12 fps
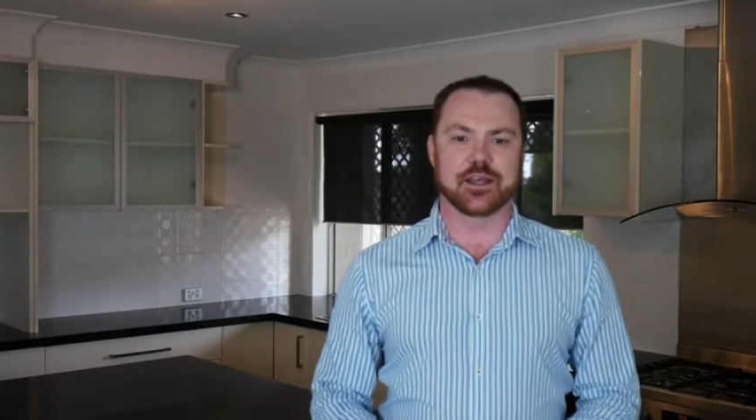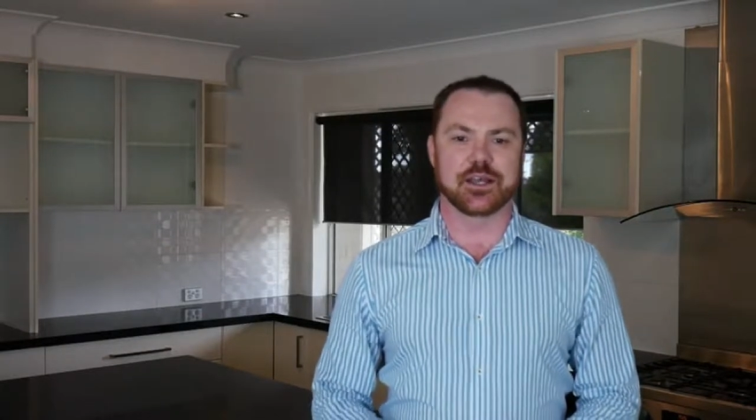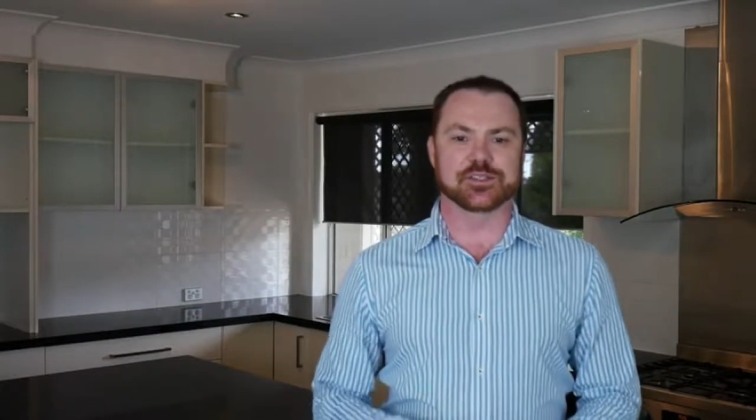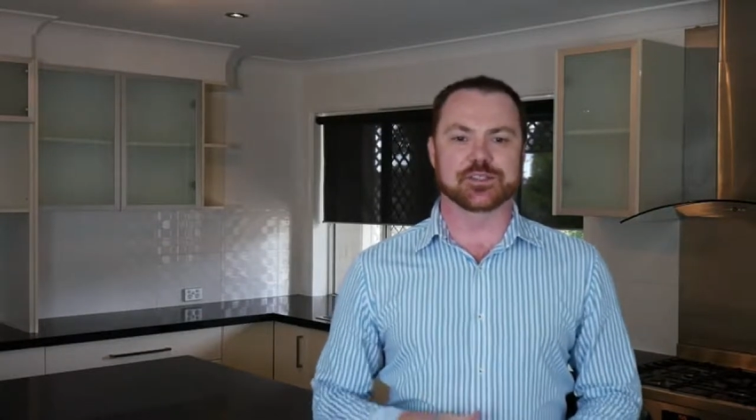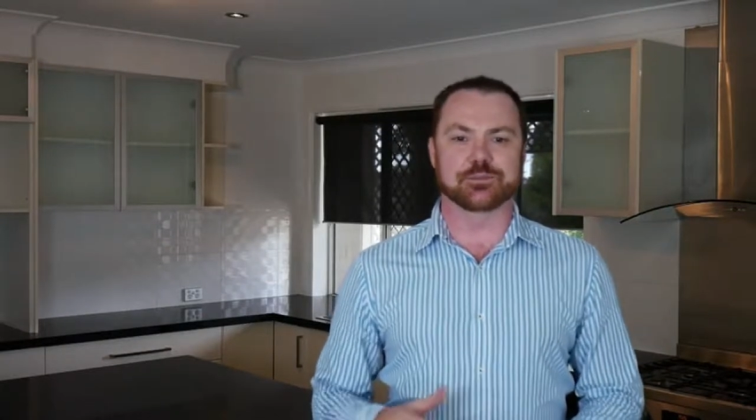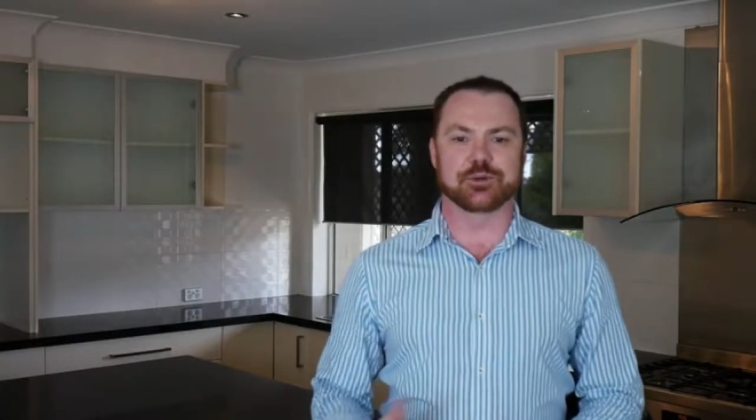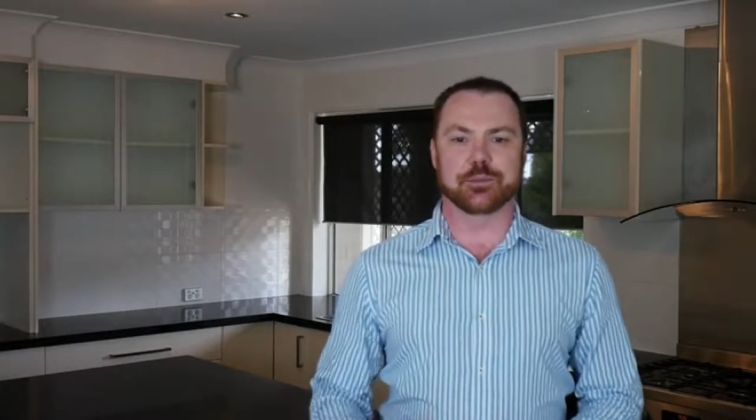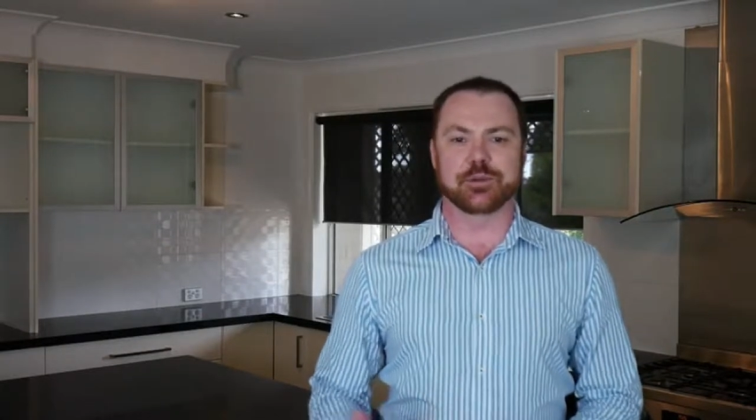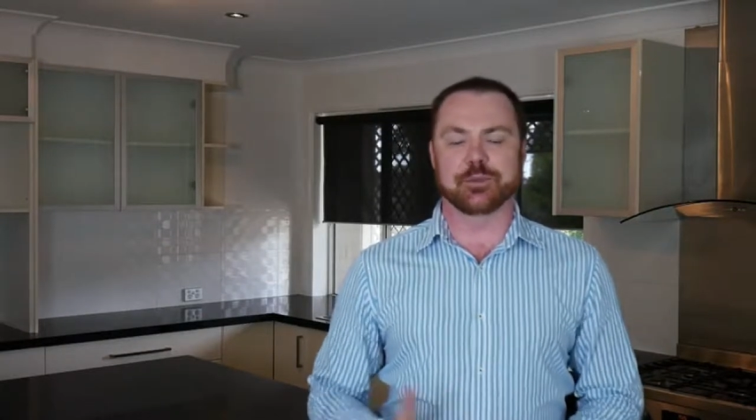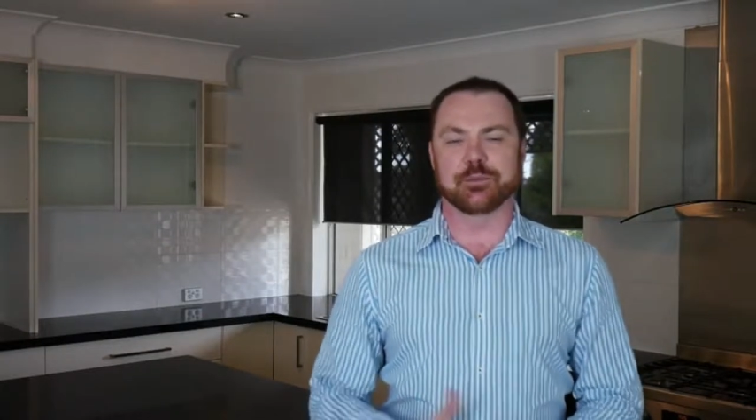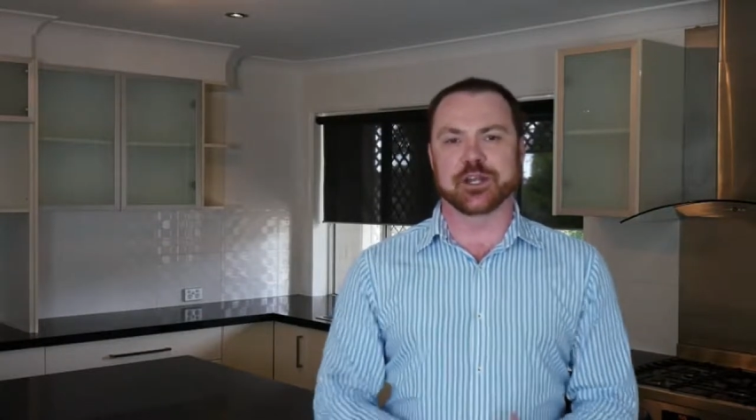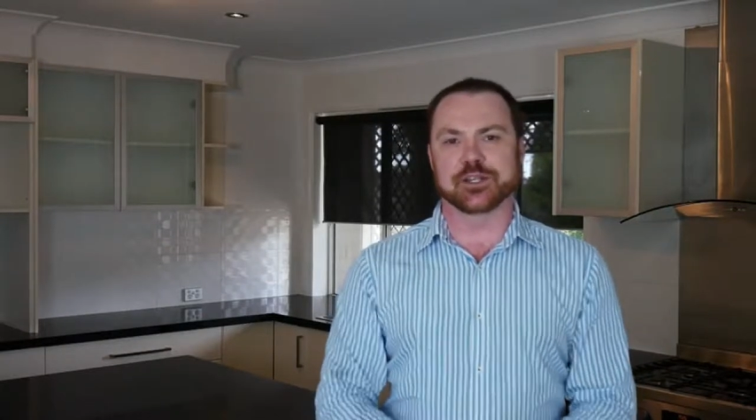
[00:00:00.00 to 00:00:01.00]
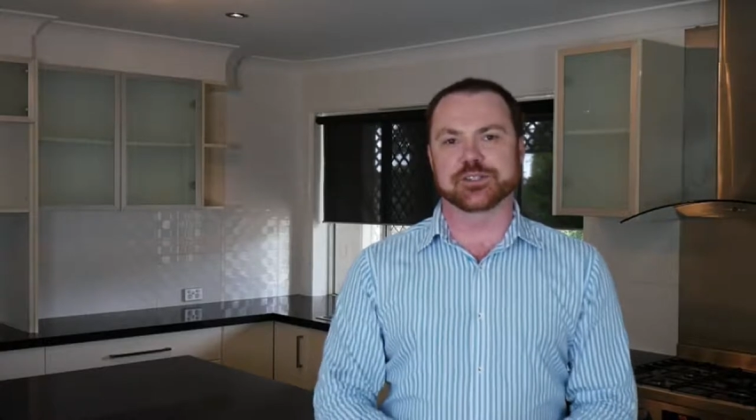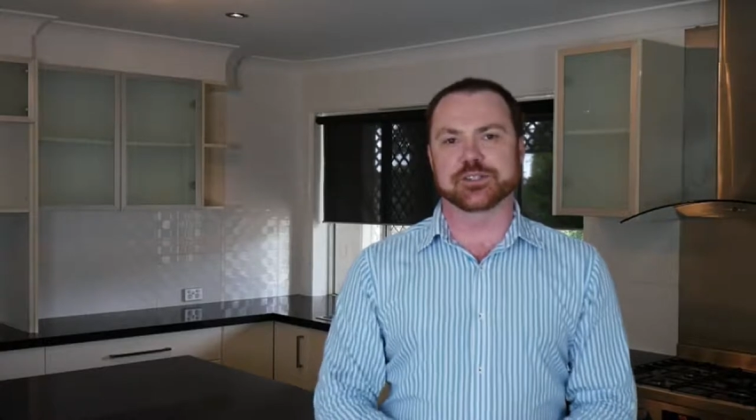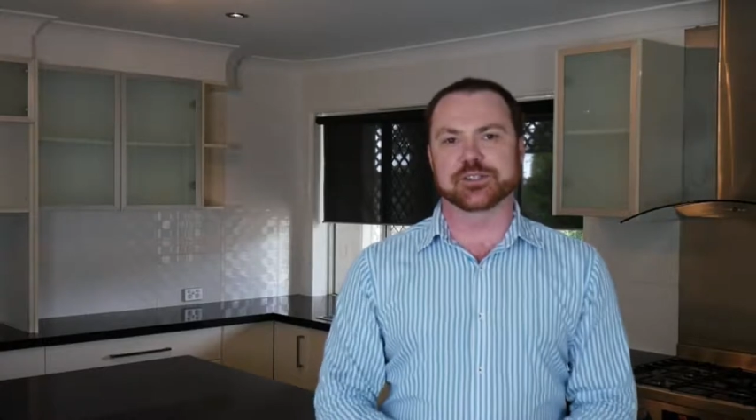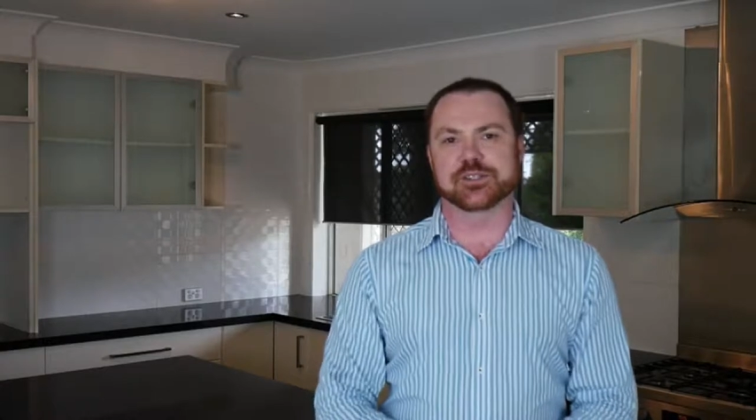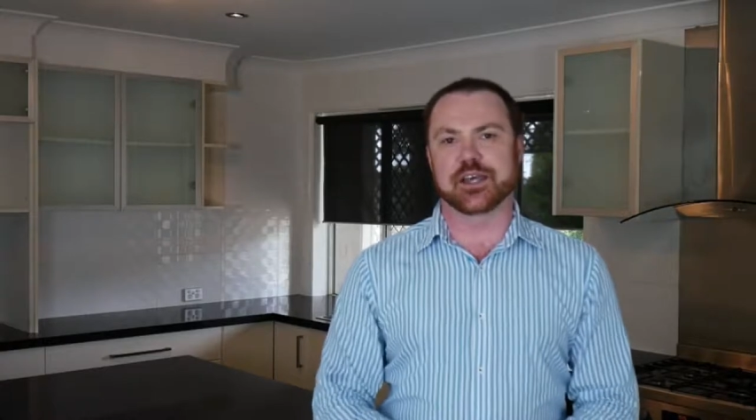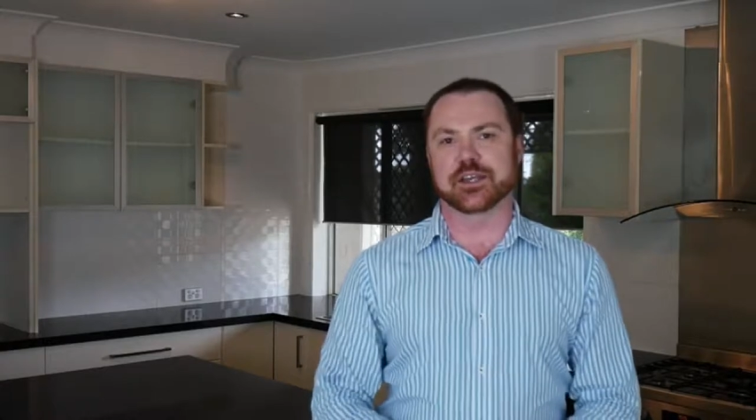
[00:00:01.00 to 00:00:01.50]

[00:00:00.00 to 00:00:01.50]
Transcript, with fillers: As your property managers,